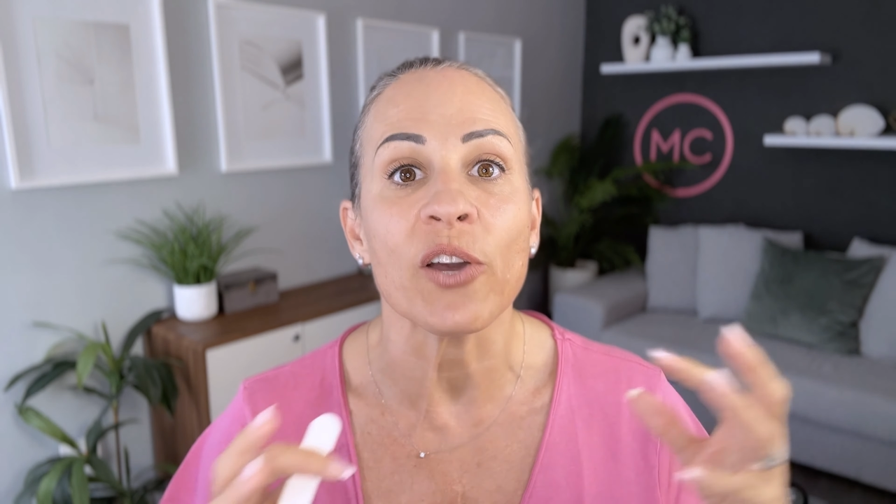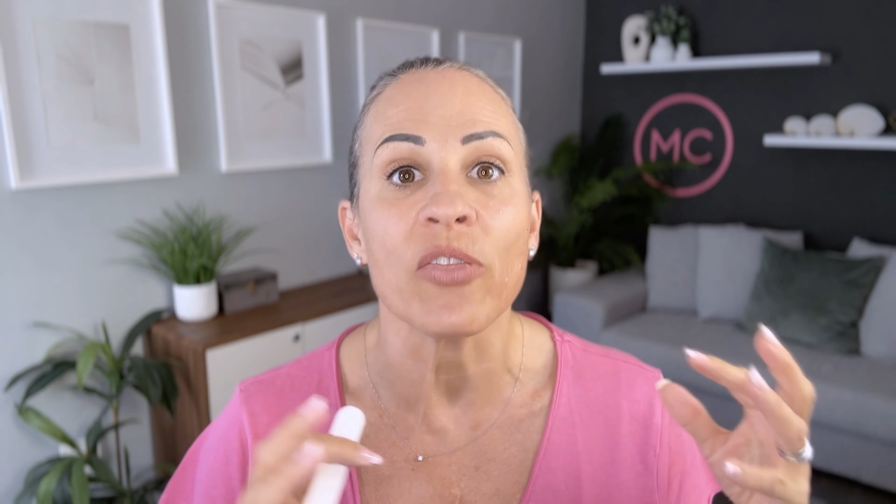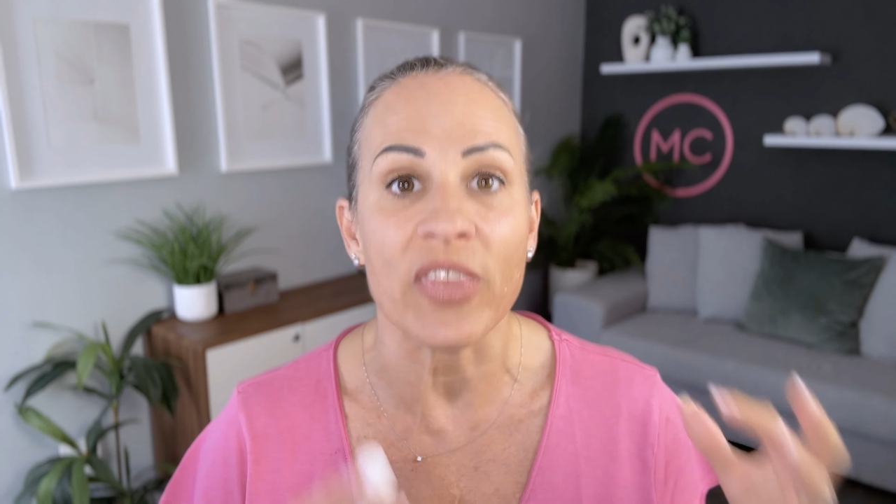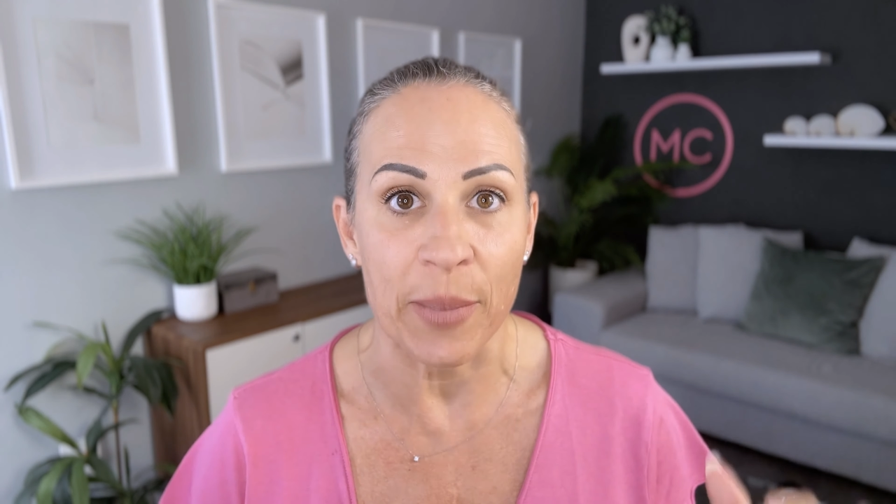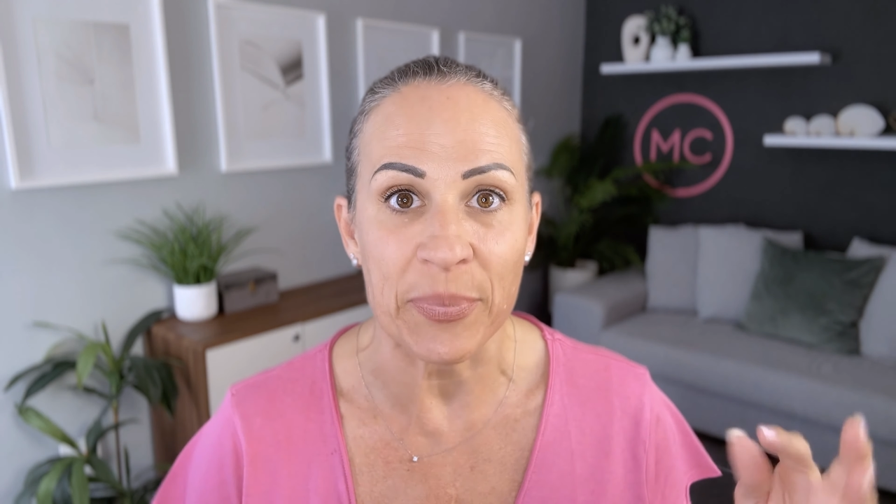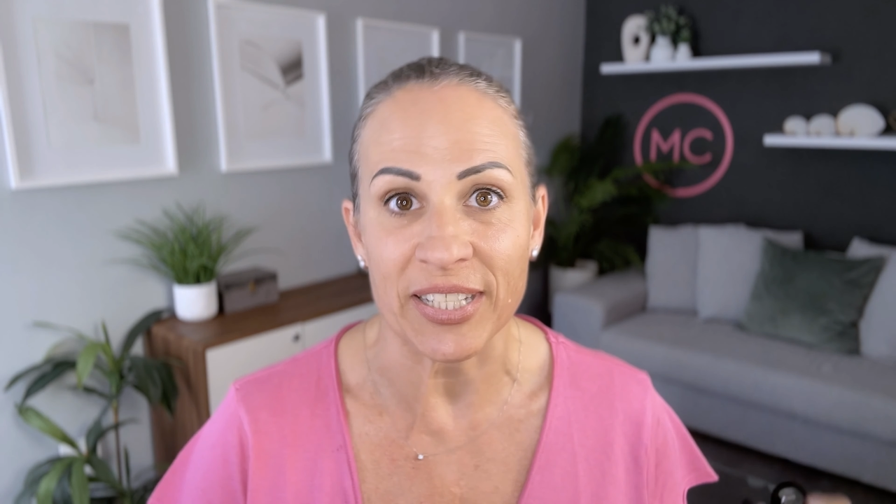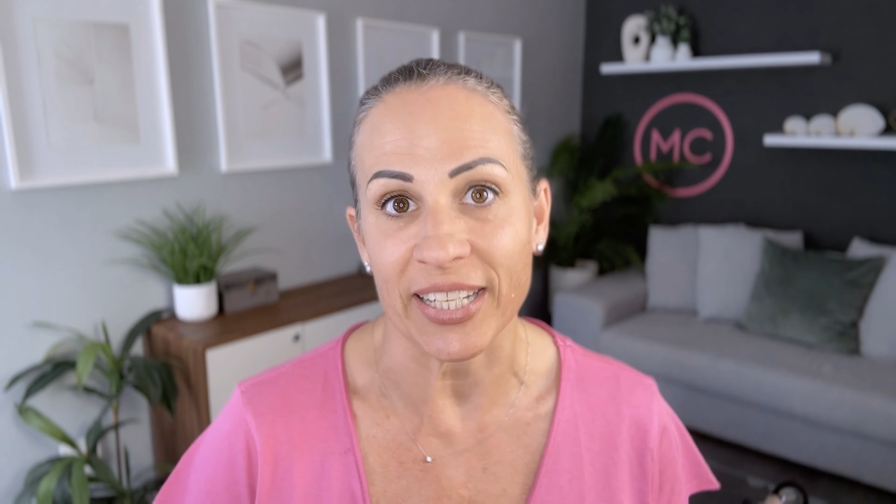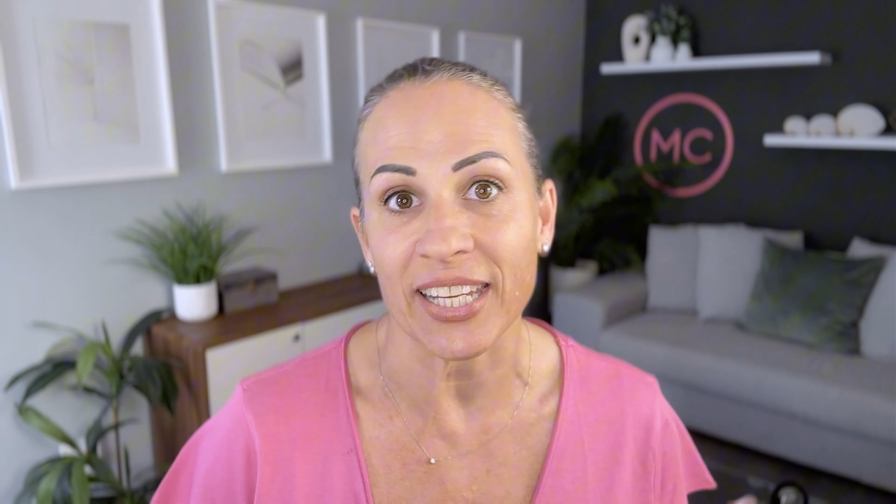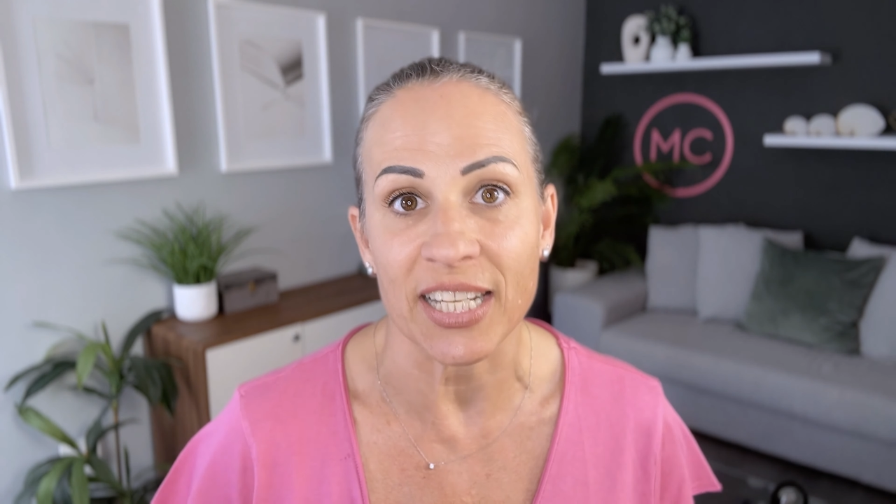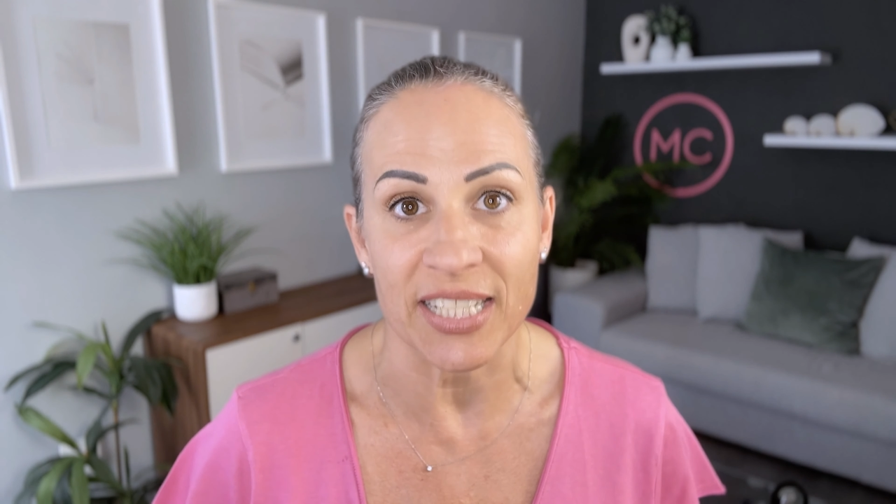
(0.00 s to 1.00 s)
on their
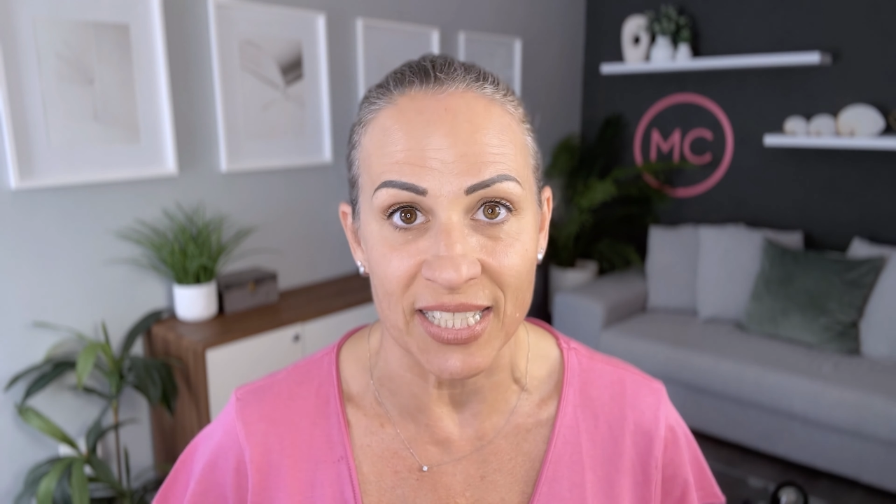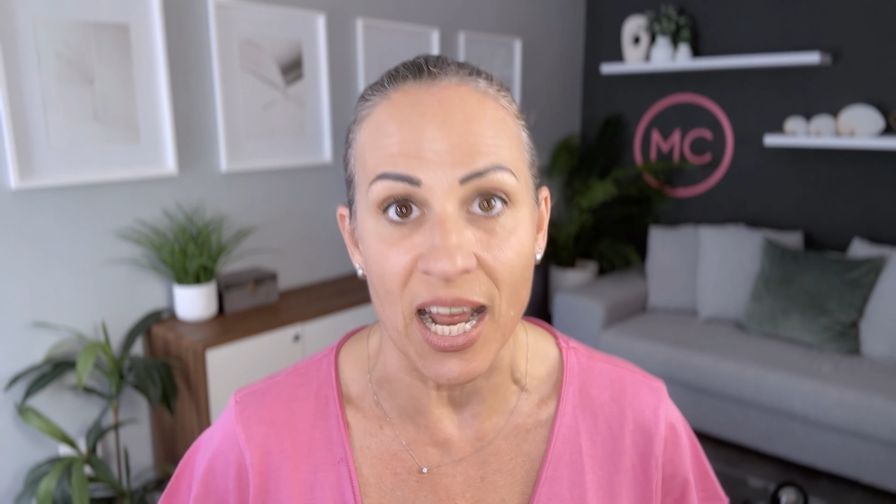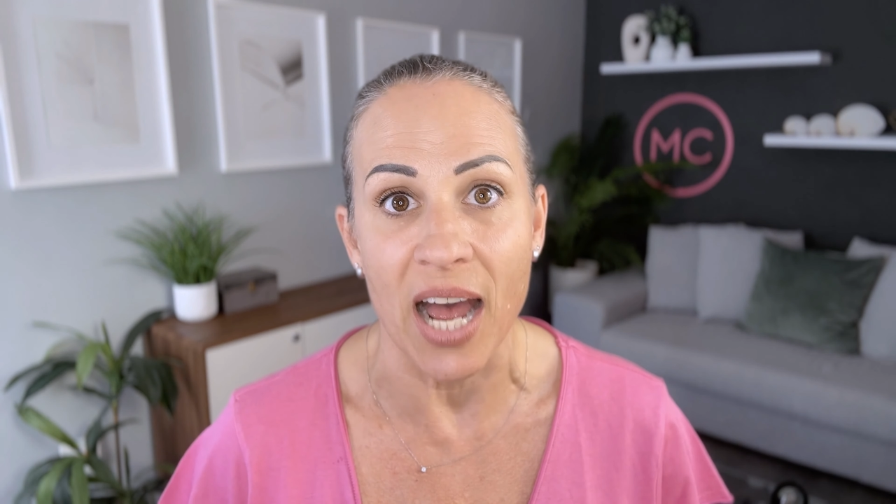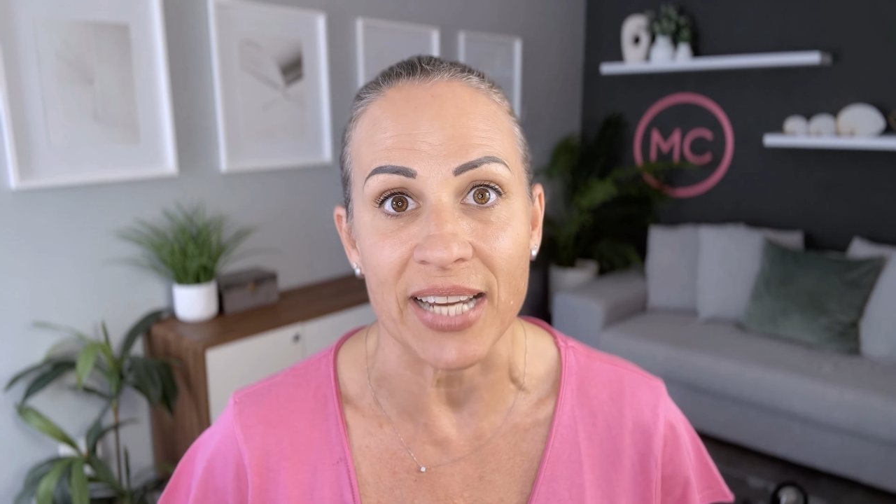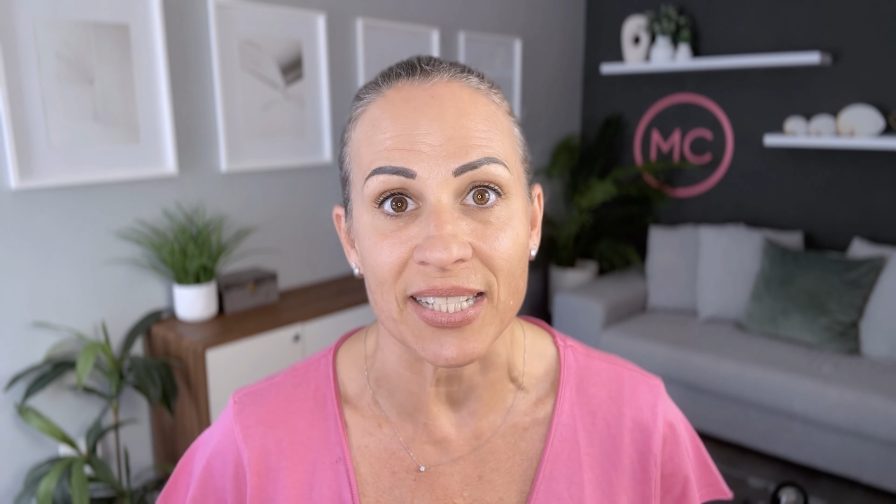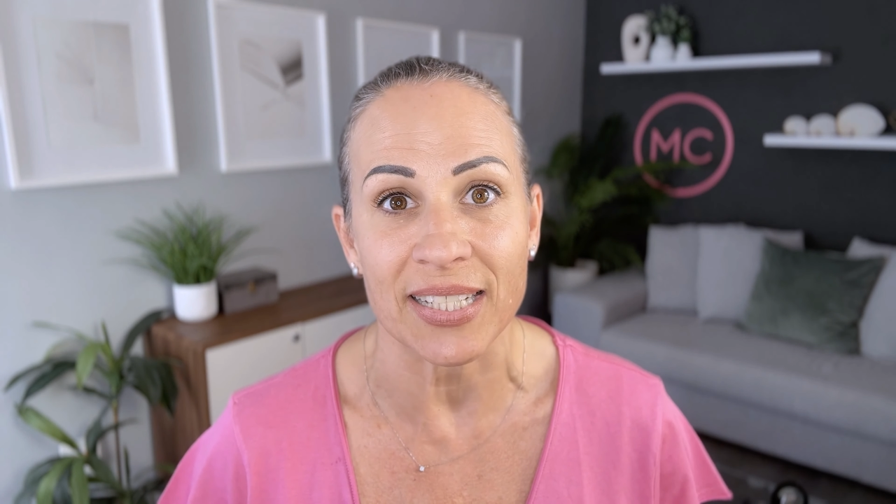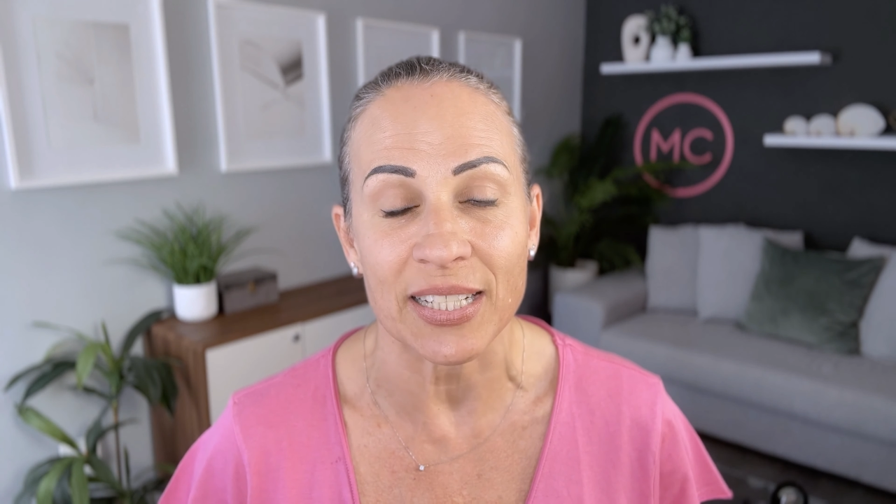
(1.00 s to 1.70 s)
particular designs.